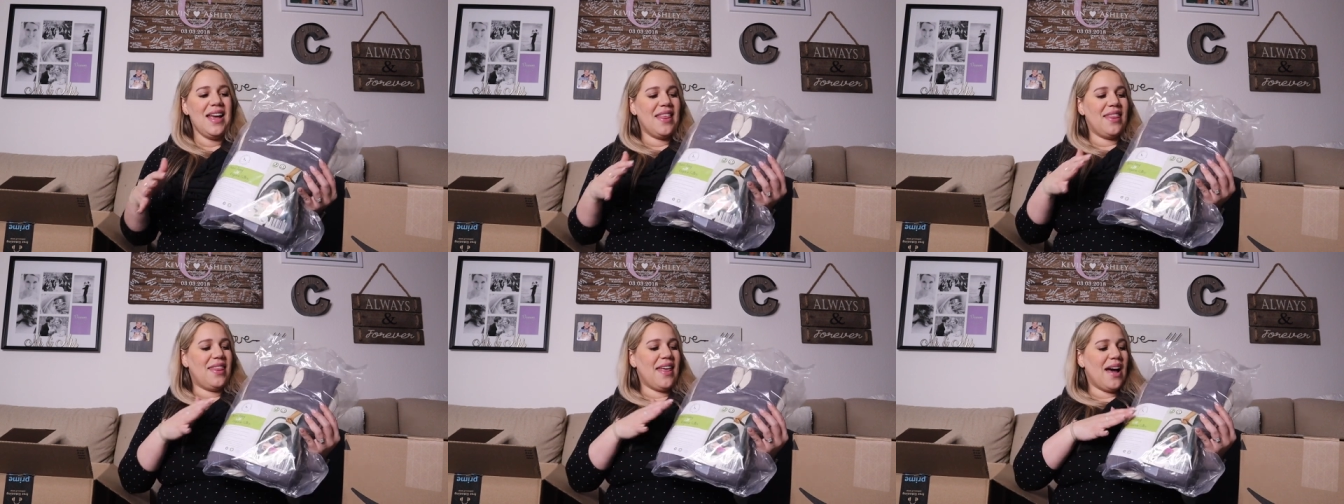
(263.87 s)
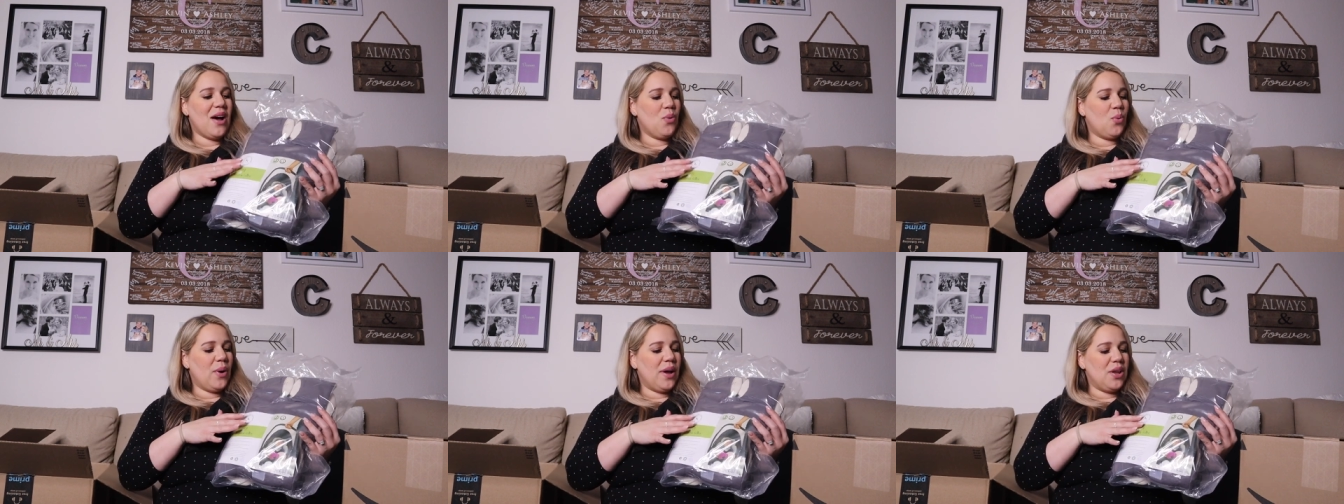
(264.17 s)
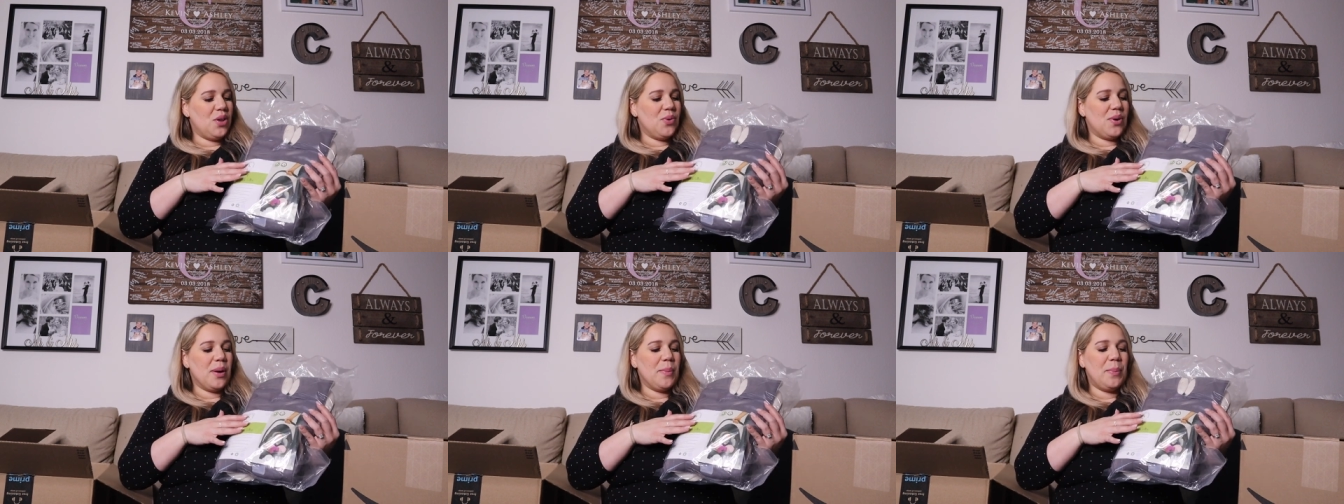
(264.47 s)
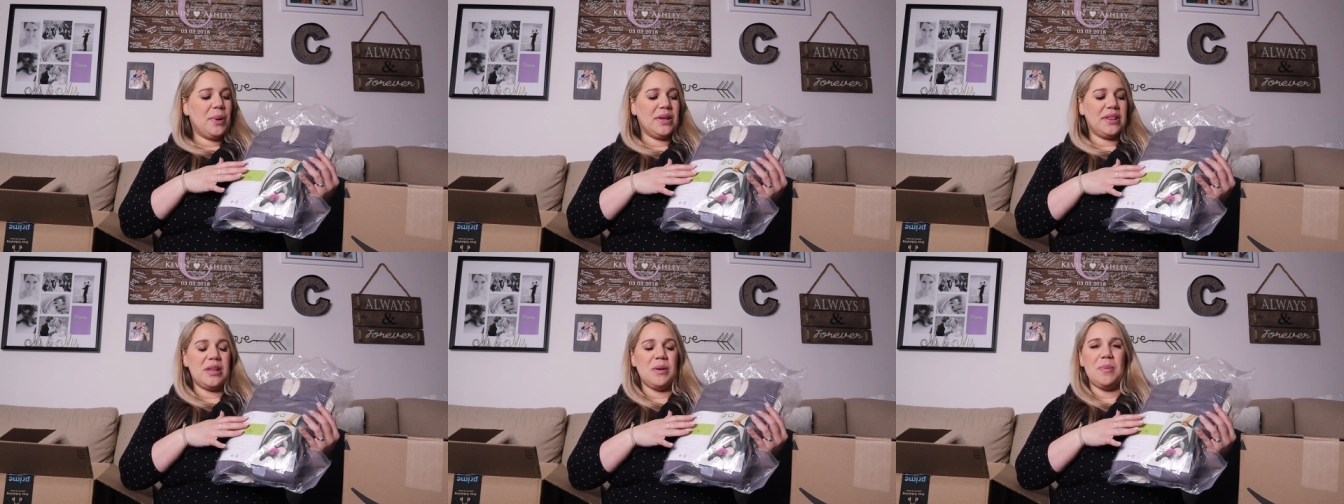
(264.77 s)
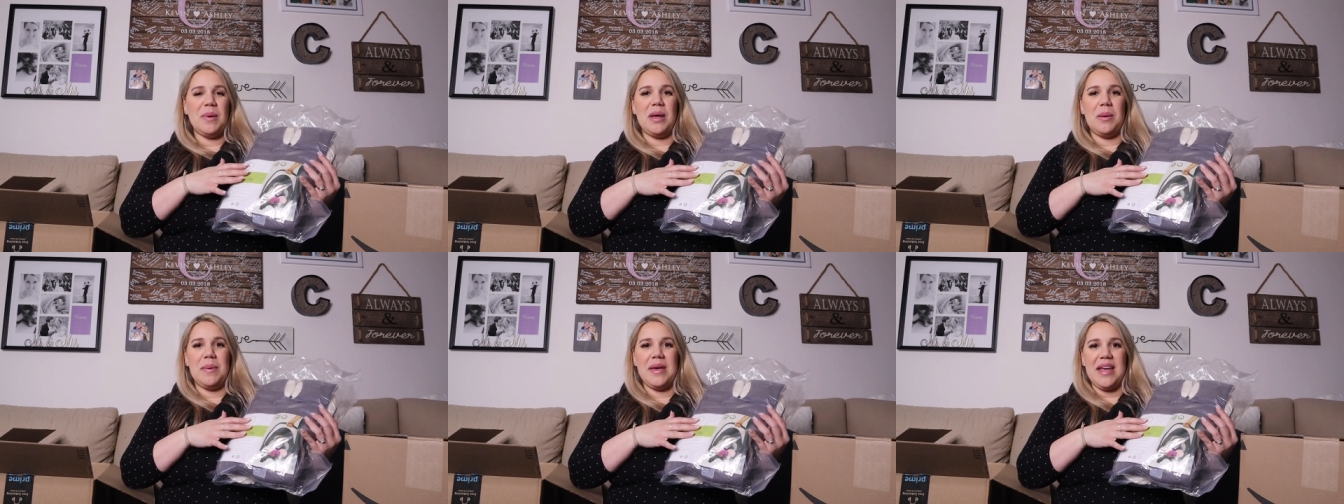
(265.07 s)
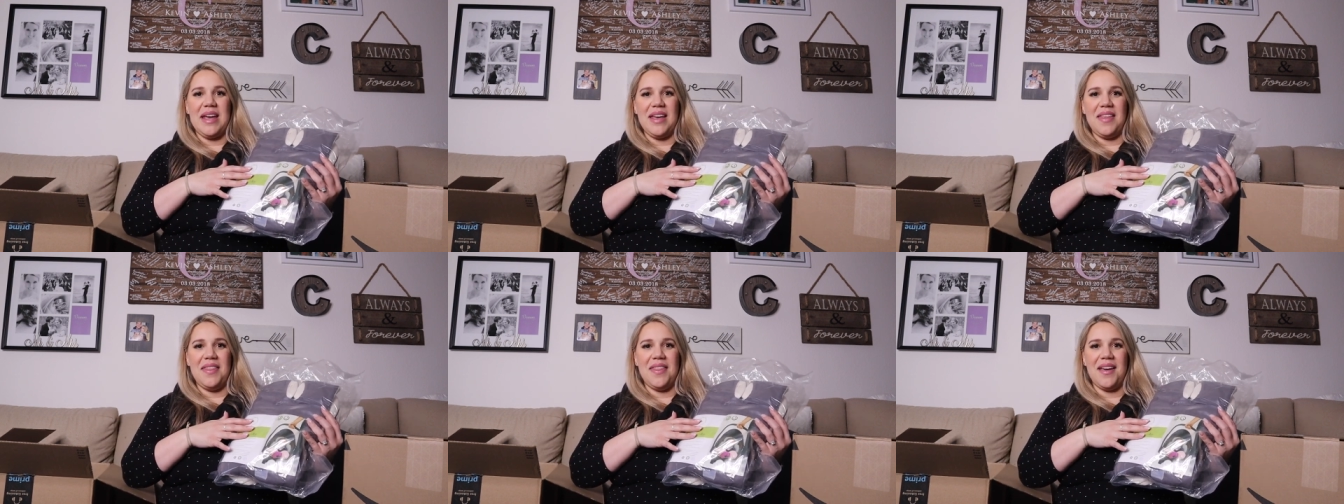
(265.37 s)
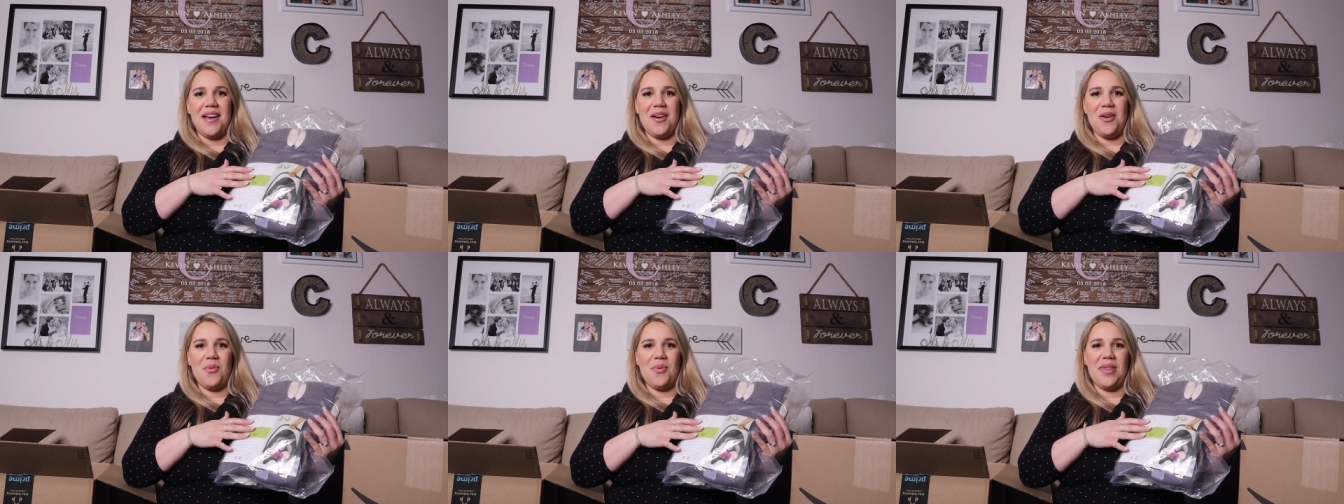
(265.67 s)
that way you can put the baby in
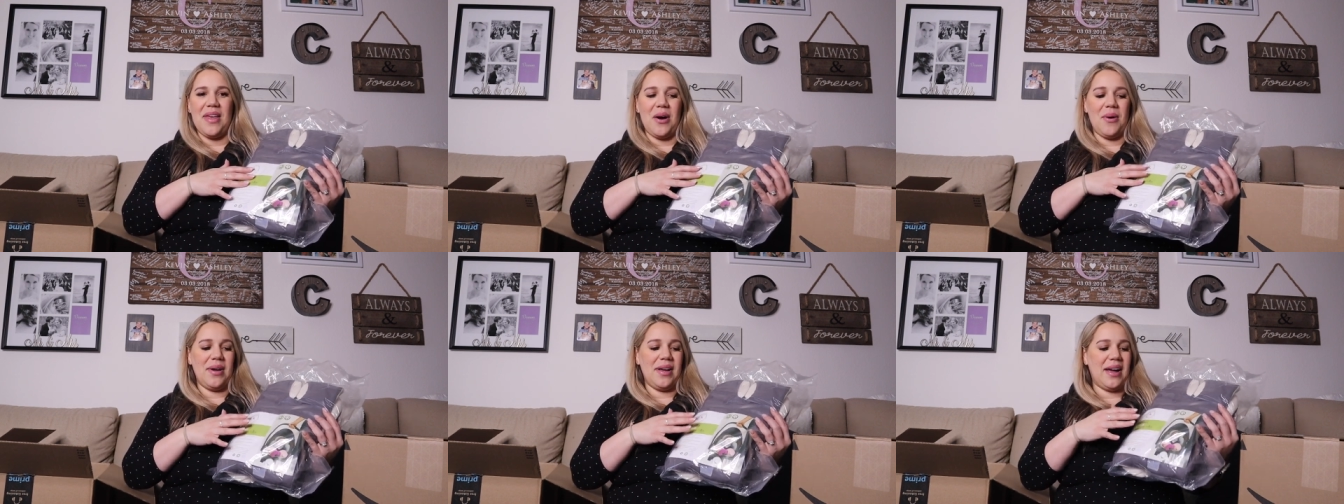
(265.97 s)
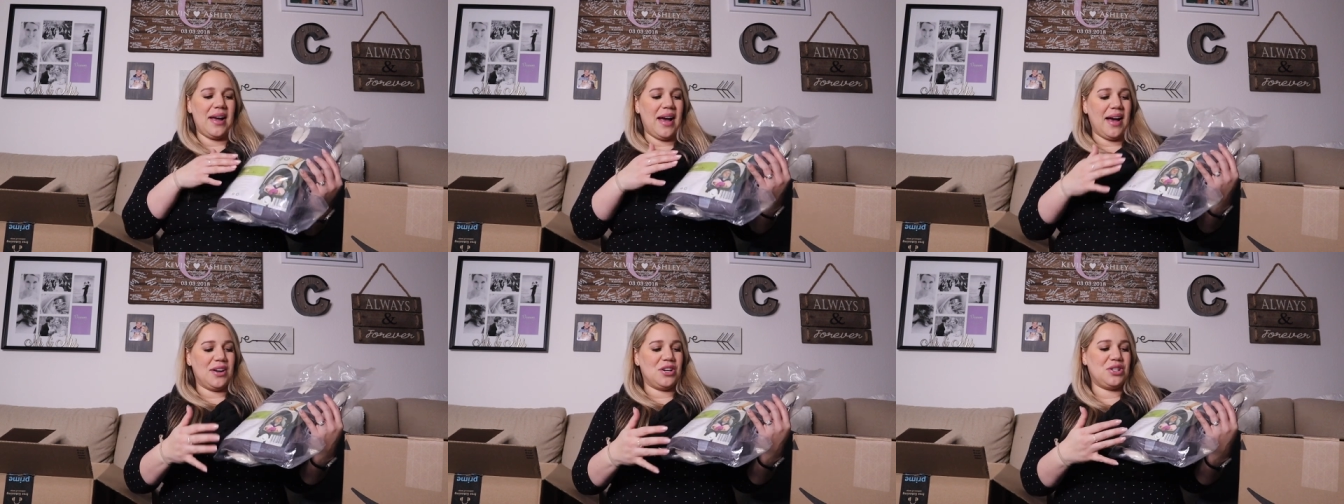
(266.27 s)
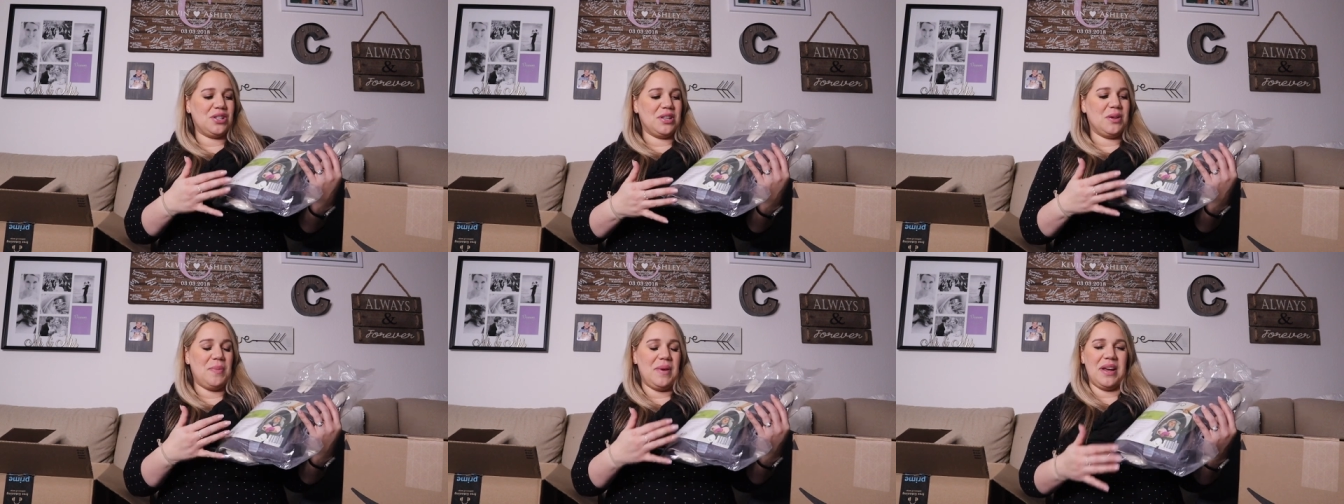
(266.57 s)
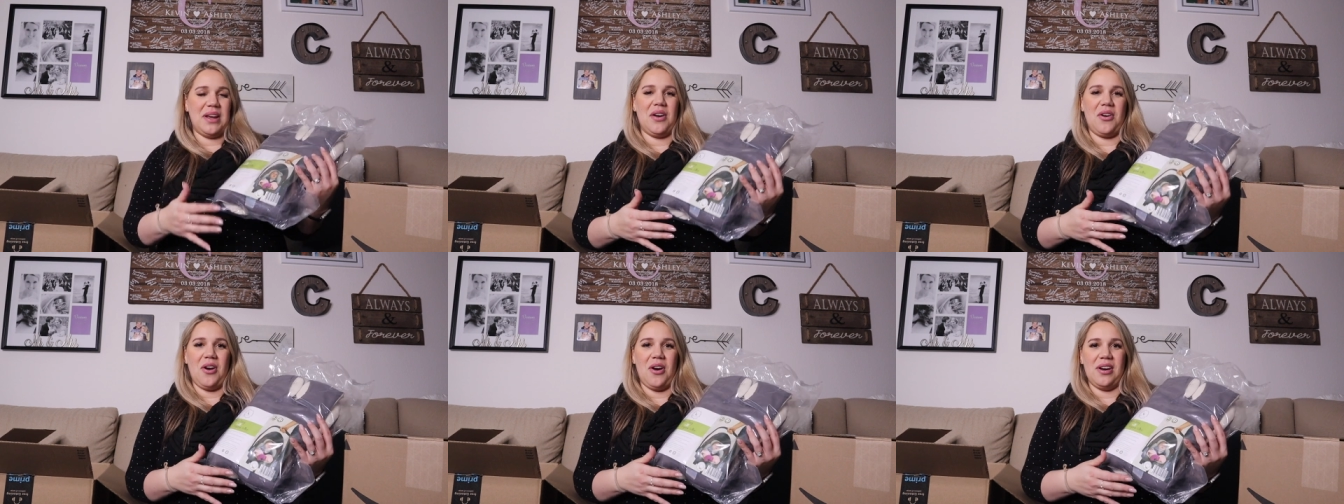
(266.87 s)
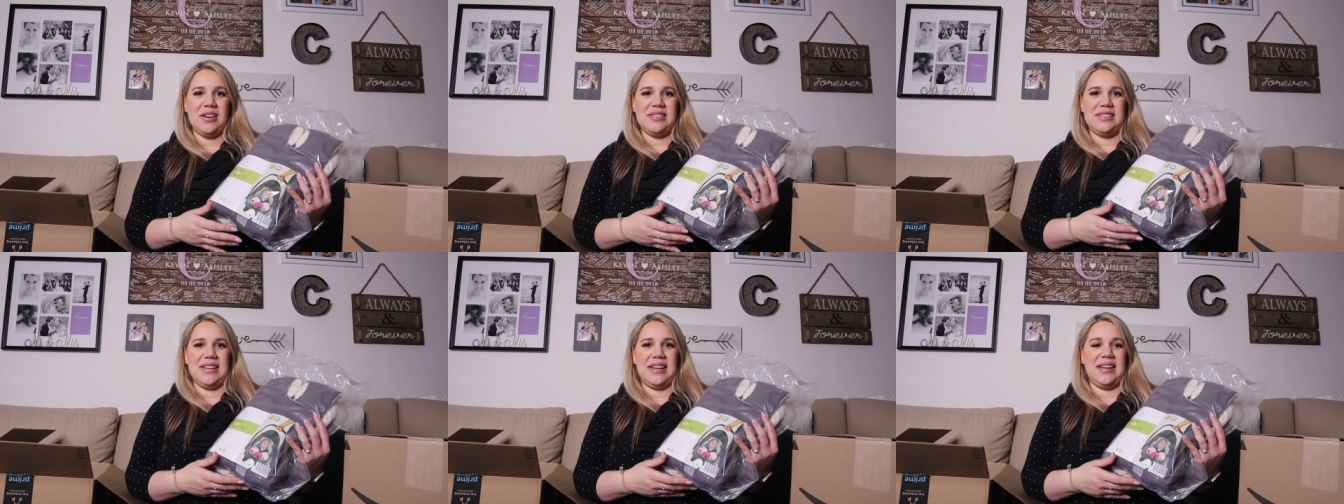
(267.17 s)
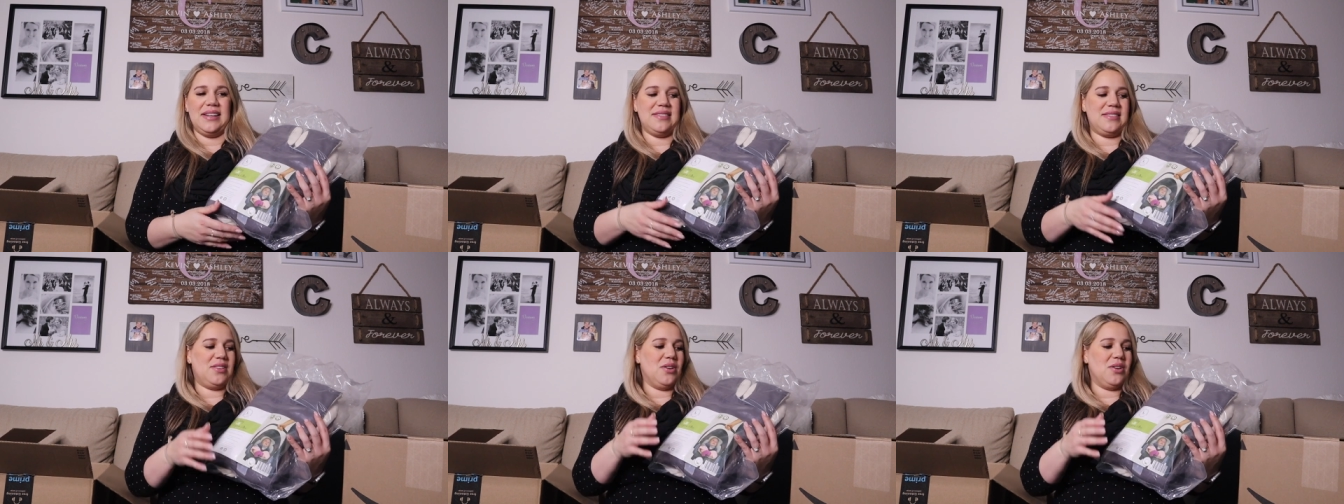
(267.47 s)
there without it actually being a car seat.